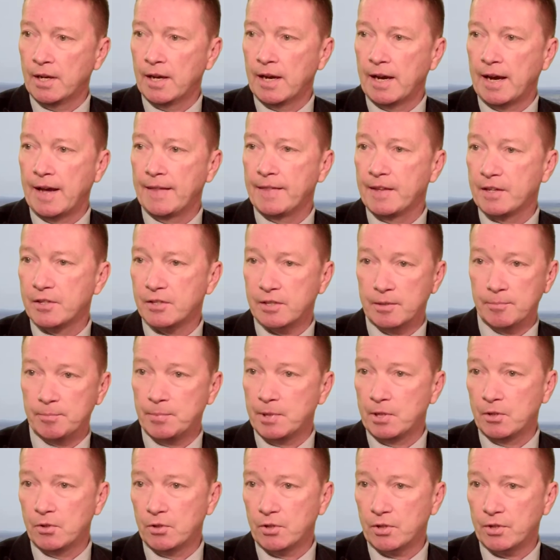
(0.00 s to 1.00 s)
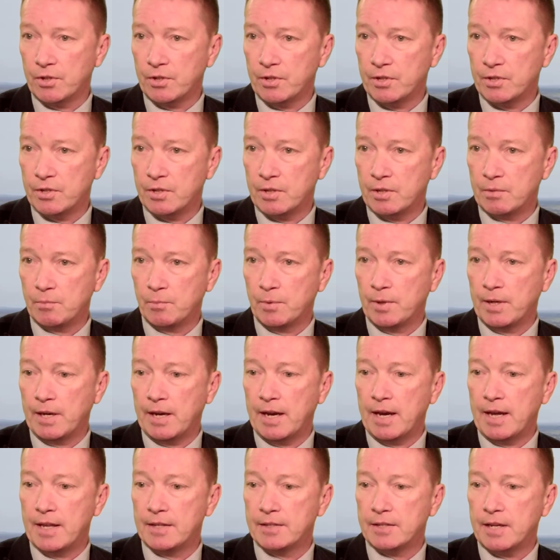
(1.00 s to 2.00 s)
and they simply look at it
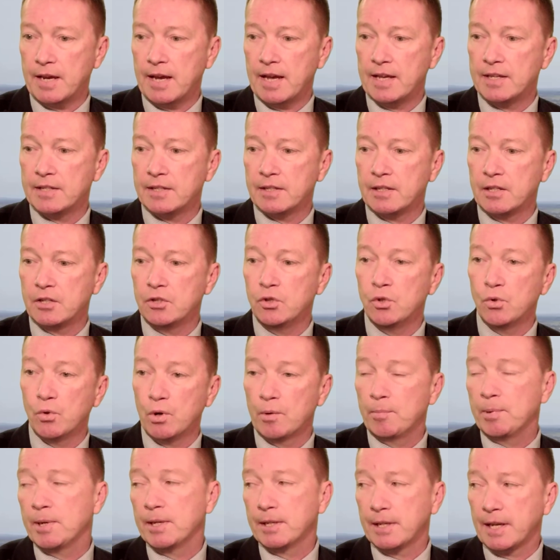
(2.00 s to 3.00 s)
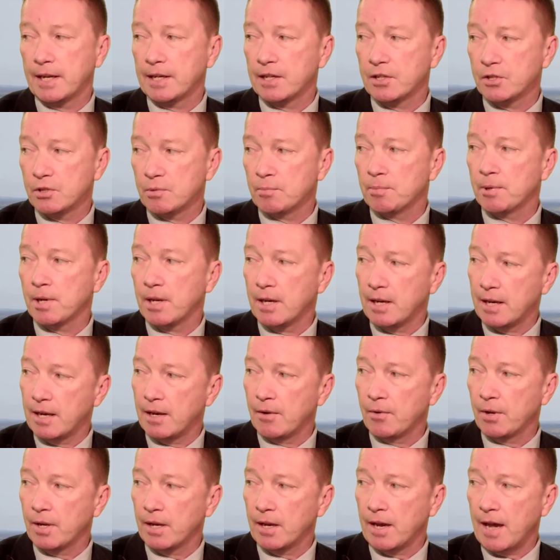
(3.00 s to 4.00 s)
as you are being negligent by
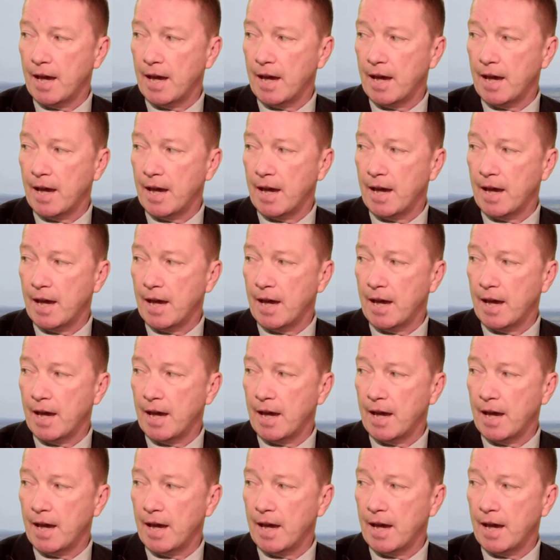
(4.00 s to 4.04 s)
allowing